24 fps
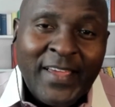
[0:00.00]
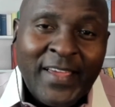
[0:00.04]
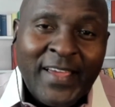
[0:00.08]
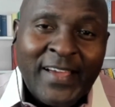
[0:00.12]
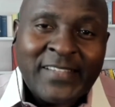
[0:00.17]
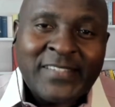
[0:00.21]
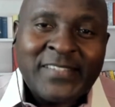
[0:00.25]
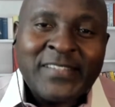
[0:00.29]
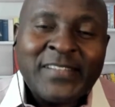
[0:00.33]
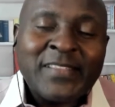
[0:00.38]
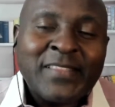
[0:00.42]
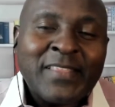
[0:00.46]
I
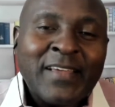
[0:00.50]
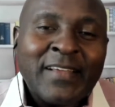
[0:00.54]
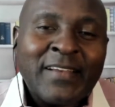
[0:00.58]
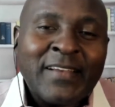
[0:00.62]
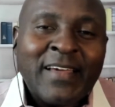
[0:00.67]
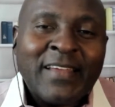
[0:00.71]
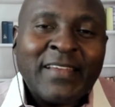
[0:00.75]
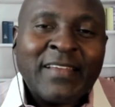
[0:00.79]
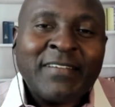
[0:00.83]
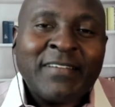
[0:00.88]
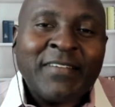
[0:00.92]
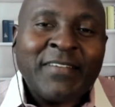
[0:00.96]
still think that
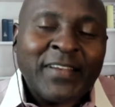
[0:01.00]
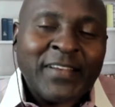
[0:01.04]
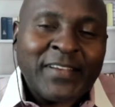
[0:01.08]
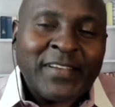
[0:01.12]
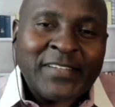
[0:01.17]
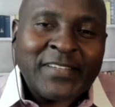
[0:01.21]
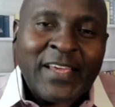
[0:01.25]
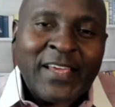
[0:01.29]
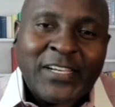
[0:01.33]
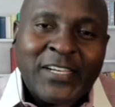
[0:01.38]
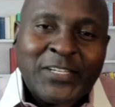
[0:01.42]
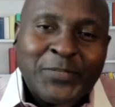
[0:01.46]
the greatest
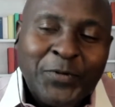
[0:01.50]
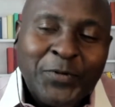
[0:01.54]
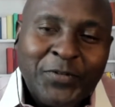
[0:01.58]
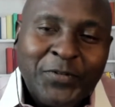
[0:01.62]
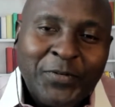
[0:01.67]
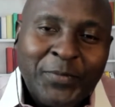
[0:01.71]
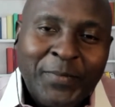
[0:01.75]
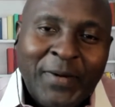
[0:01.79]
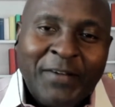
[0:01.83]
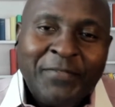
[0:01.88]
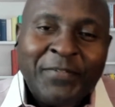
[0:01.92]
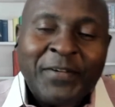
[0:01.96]
export from
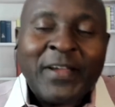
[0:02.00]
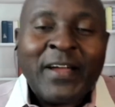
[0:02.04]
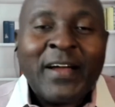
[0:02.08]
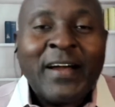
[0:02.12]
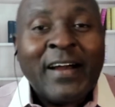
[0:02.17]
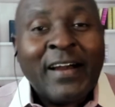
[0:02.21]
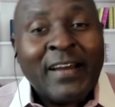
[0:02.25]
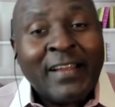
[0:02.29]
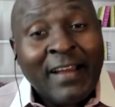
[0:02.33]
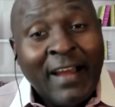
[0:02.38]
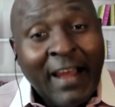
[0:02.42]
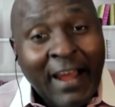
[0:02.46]
Africa
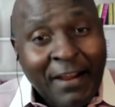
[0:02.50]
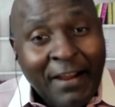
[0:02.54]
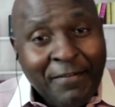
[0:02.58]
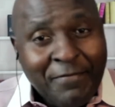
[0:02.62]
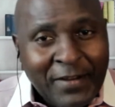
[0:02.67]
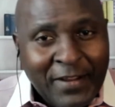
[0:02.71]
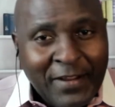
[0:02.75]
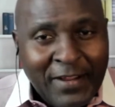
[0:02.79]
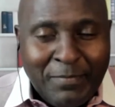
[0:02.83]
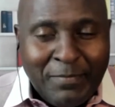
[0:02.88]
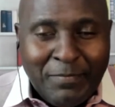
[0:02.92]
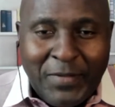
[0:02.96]
are
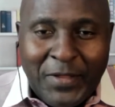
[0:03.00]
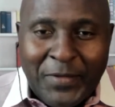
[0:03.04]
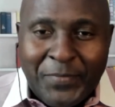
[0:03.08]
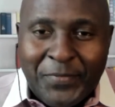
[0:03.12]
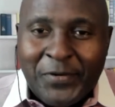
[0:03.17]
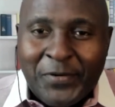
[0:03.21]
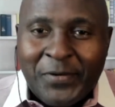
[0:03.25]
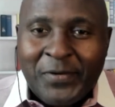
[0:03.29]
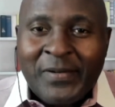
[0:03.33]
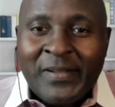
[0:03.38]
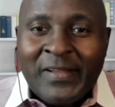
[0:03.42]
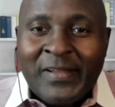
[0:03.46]
African people,